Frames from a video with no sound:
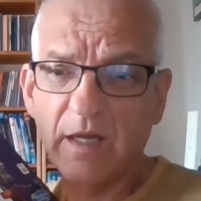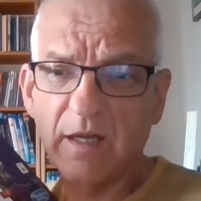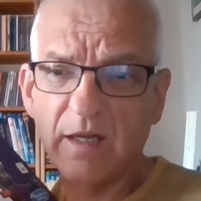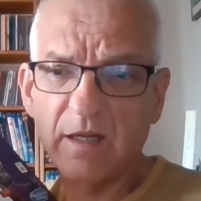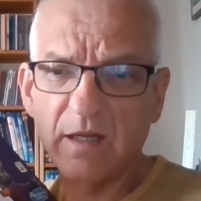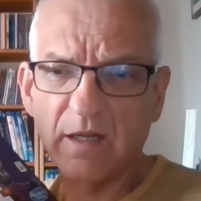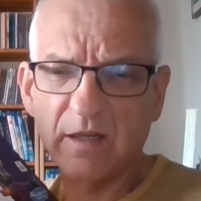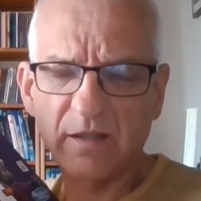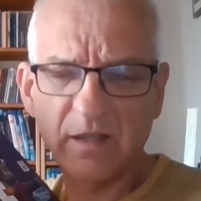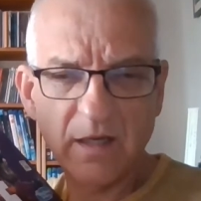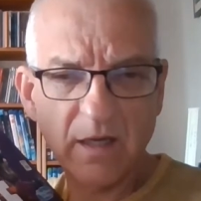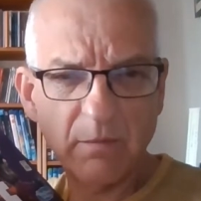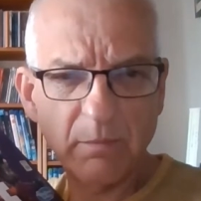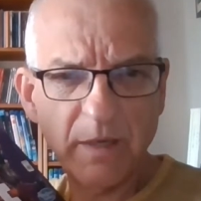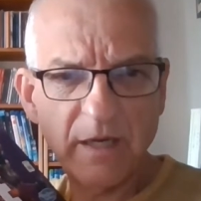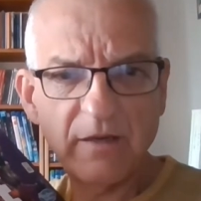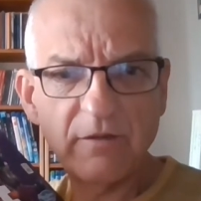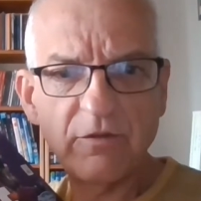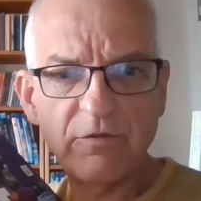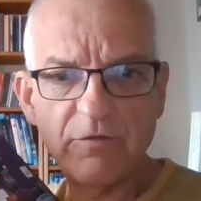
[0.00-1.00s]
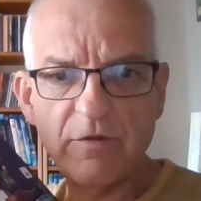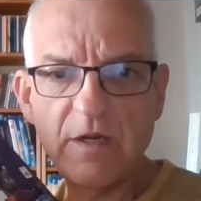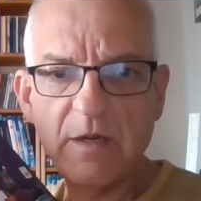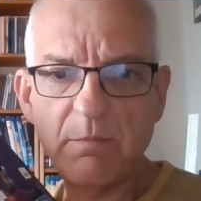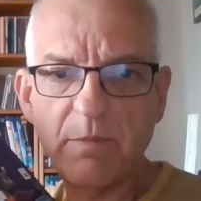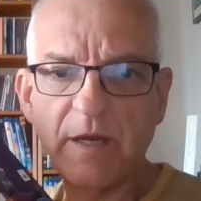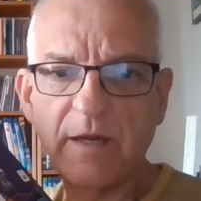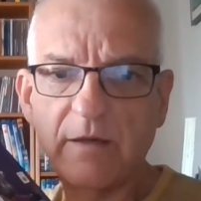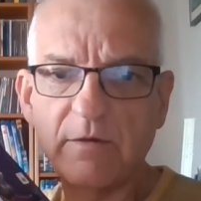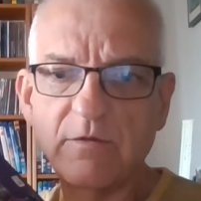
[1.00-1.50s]
I think I paid
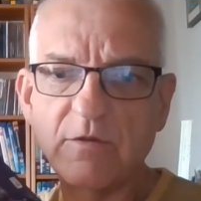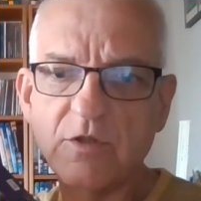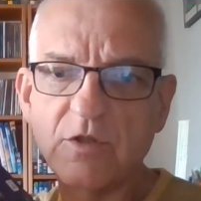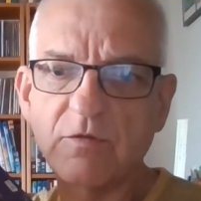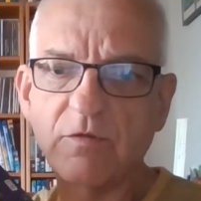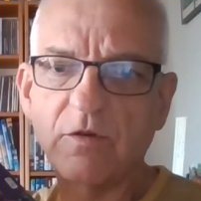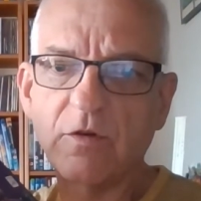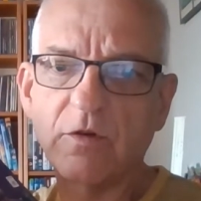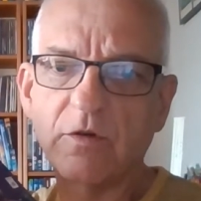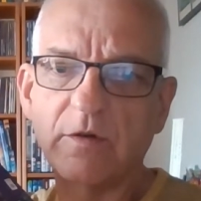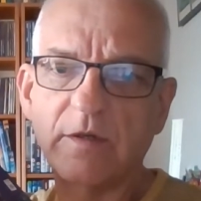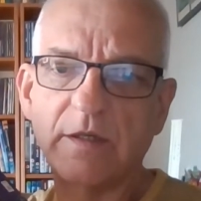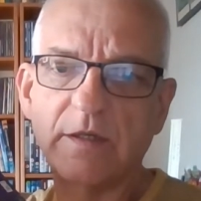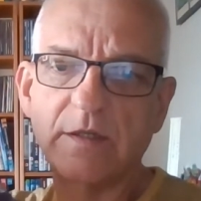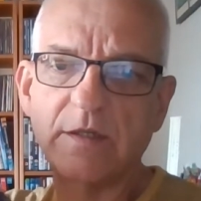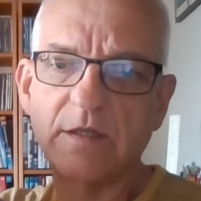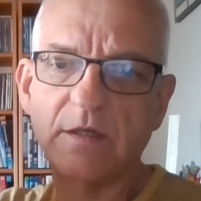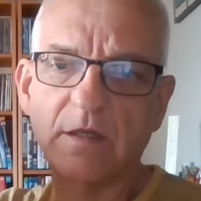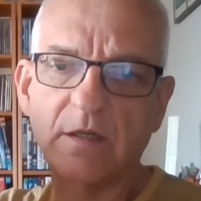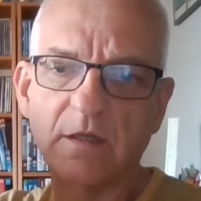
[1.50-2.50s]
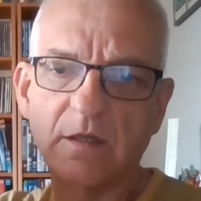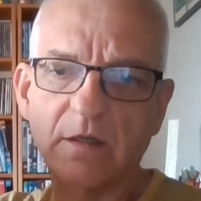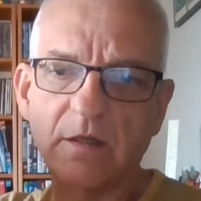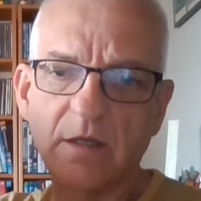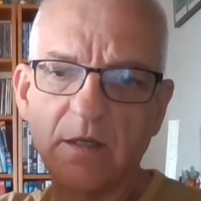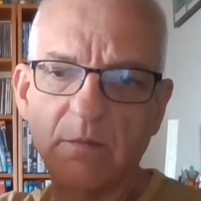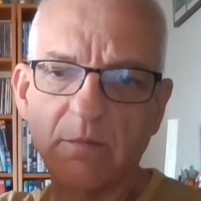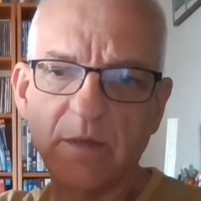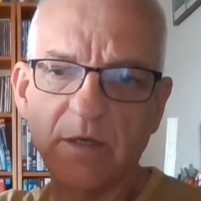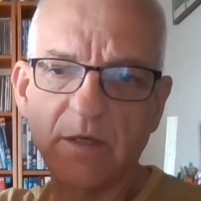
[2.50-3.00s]
£3 for it. I
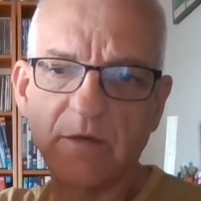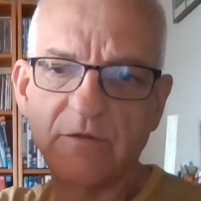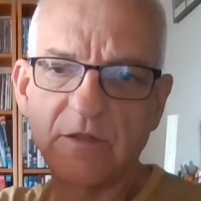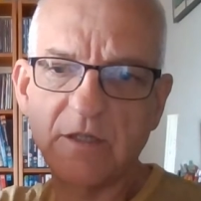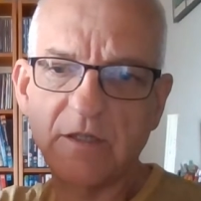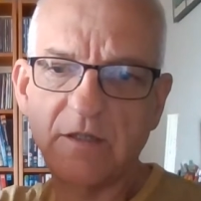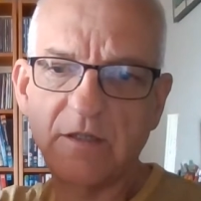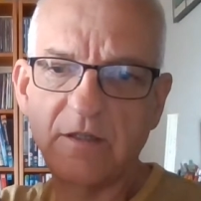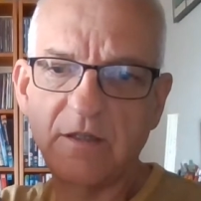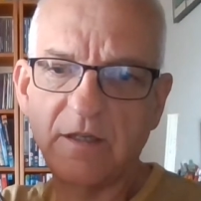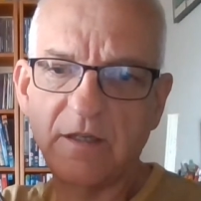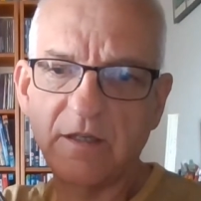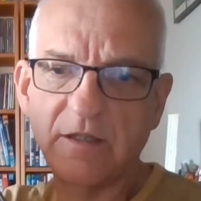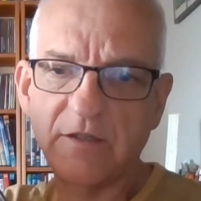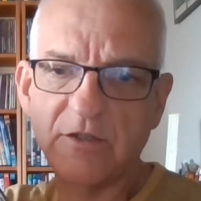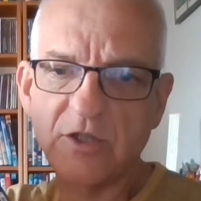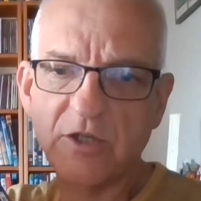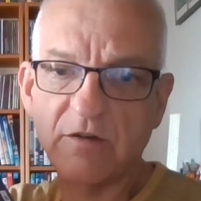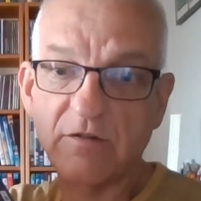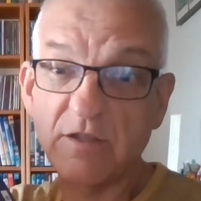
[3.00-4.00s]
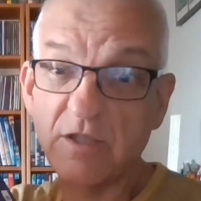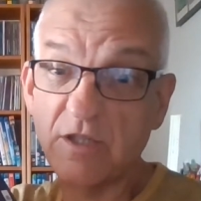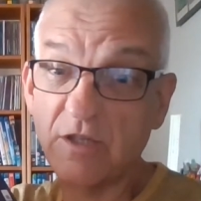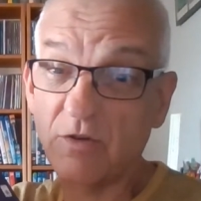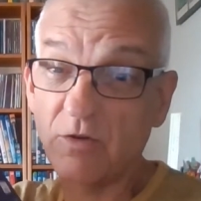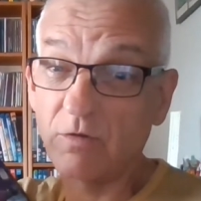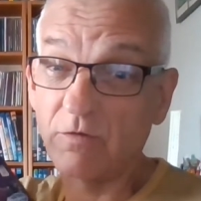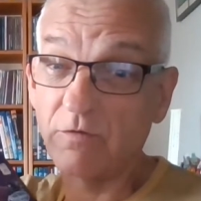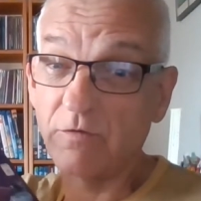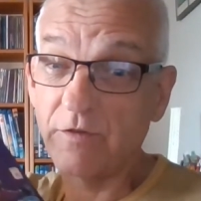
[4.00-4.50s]
think I might have done a charity
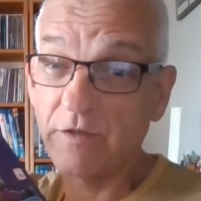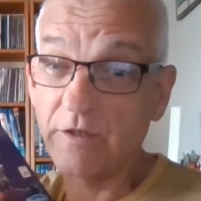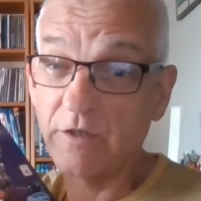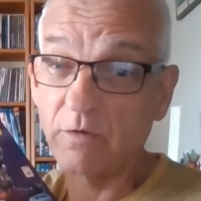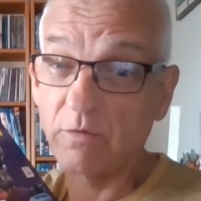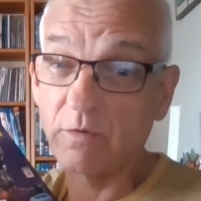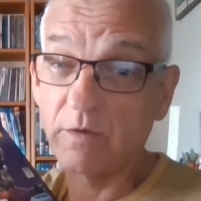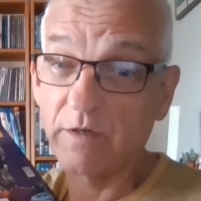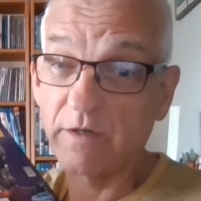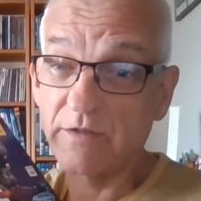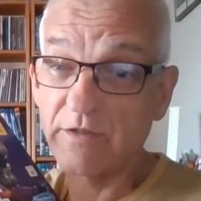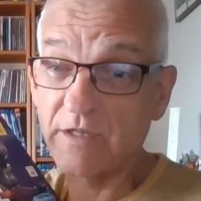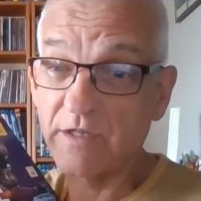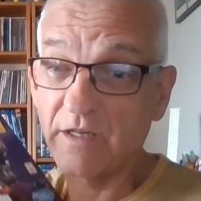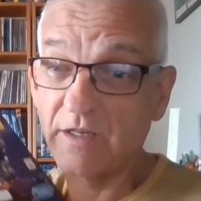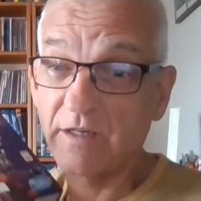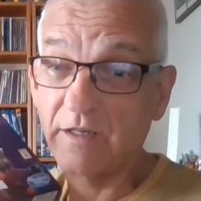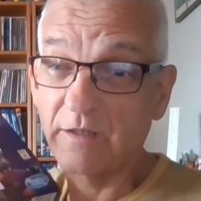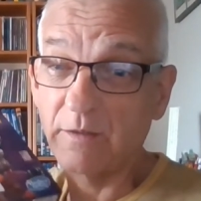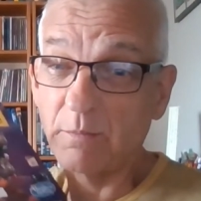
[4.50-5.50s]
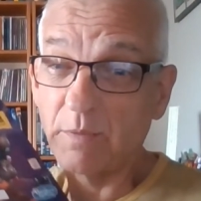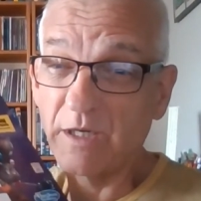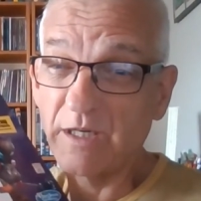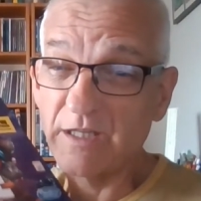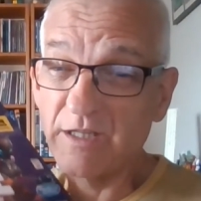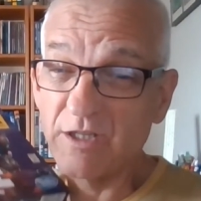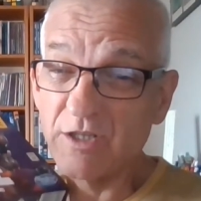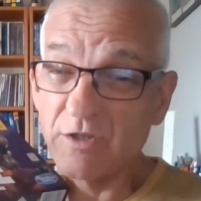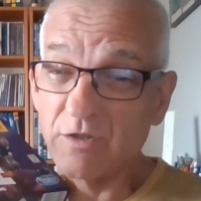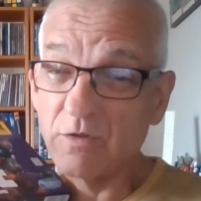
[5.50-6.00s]
haul video where I said I'd
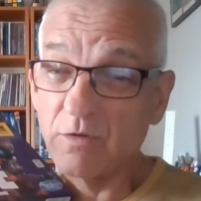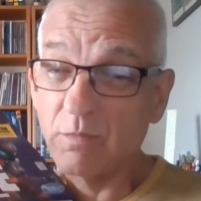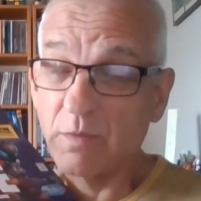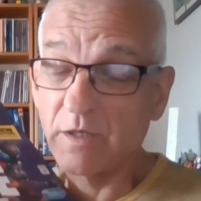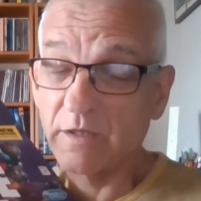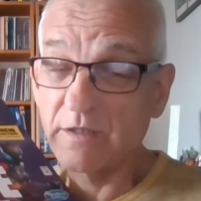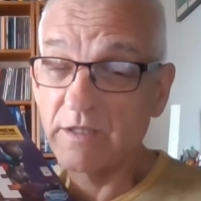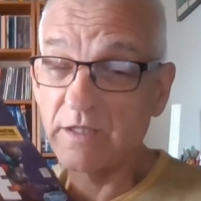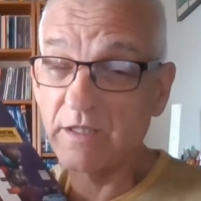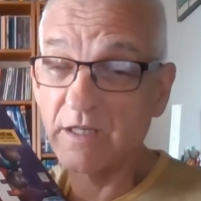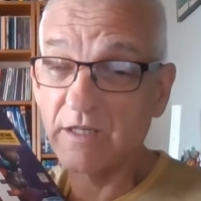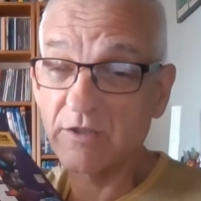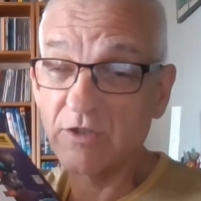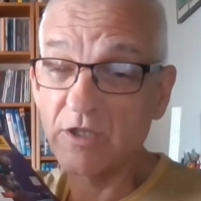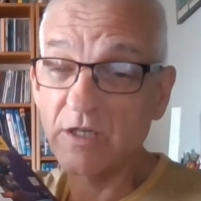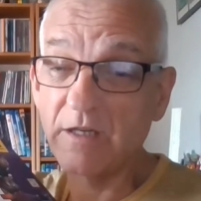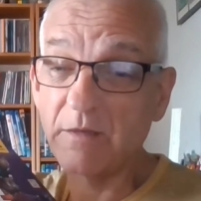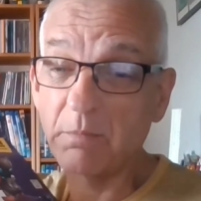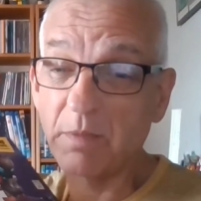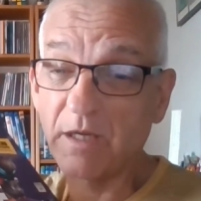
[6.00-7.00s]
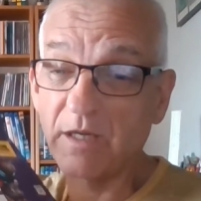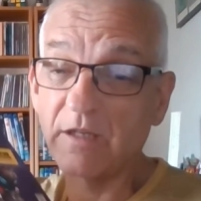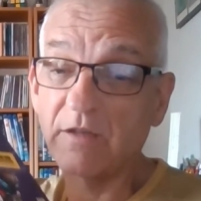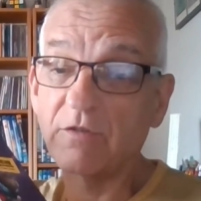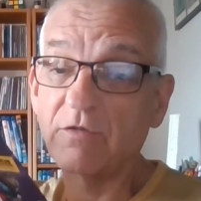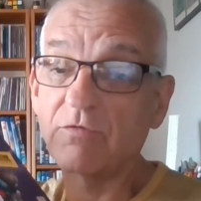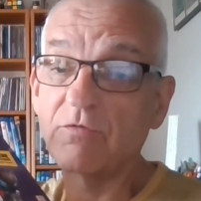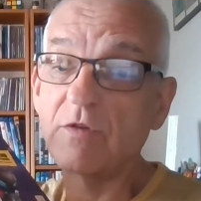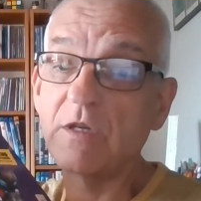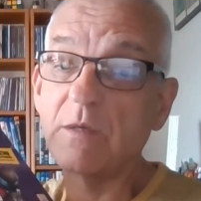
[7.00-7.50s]
paid £2, but I did actually pay
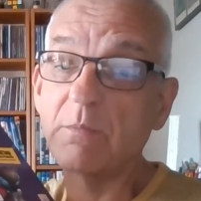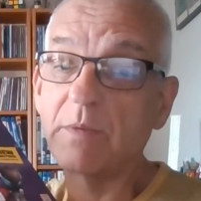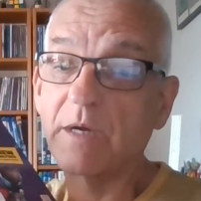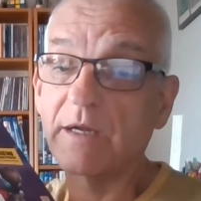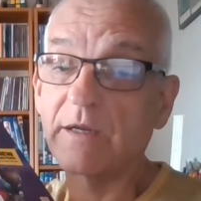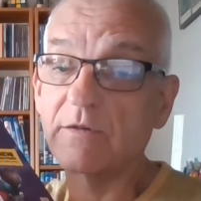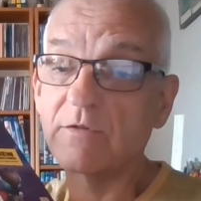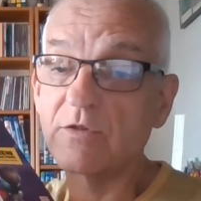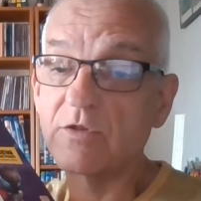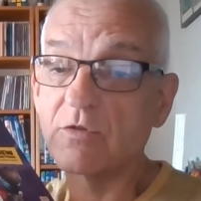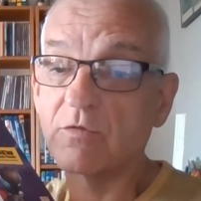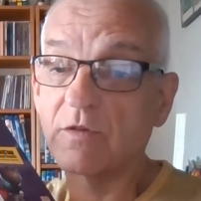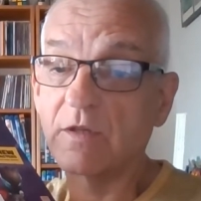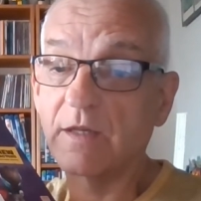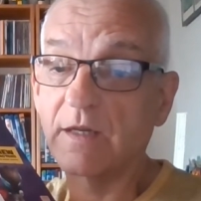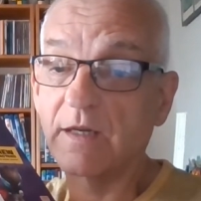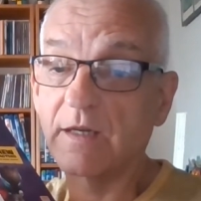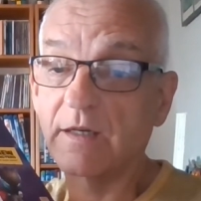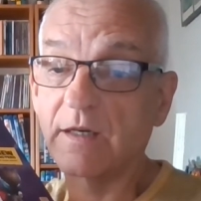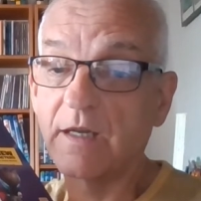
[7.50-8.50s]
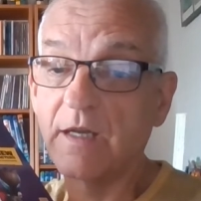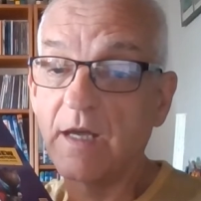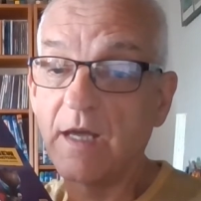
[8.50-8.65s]
£3 for that.